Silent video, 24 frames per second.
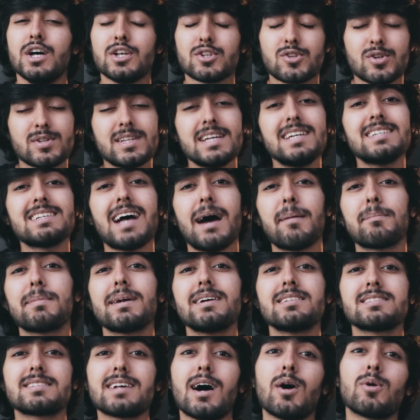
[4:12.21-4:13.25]
So these
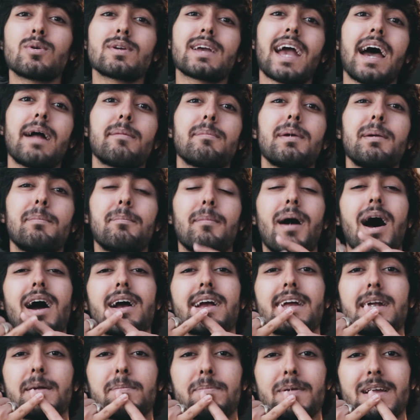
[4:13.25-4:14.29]
ambient sound can be
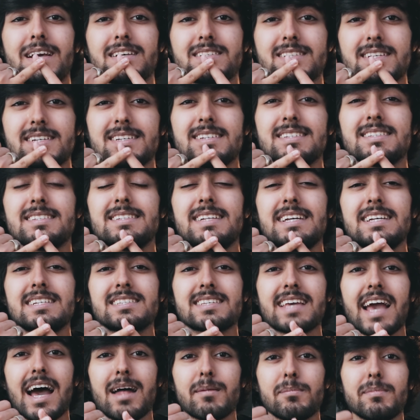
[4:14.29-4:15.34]
marketplaces,
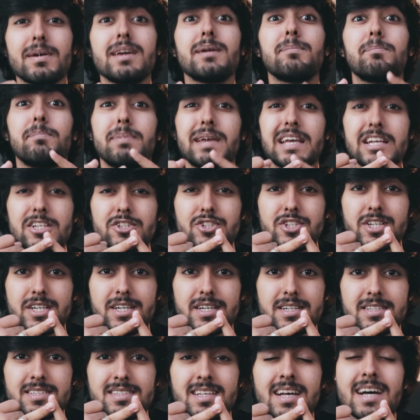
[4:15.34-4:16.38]
these can be
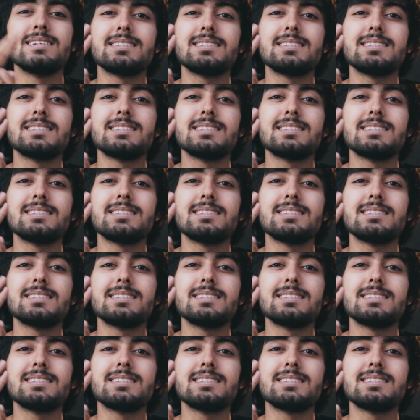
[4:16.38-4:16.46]
beaches.